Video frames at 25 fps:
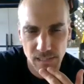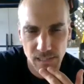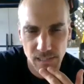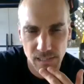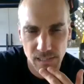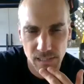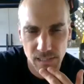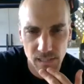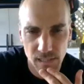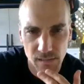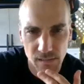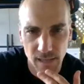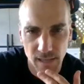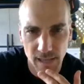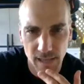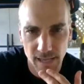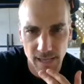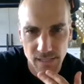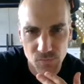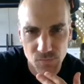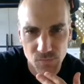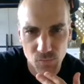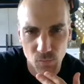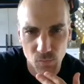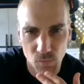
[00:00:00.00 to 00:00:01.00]
Last
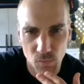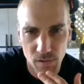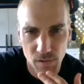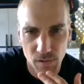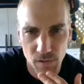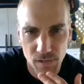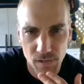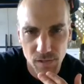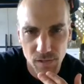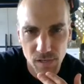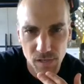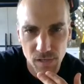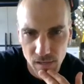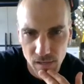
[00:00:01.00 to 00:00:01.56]
one here.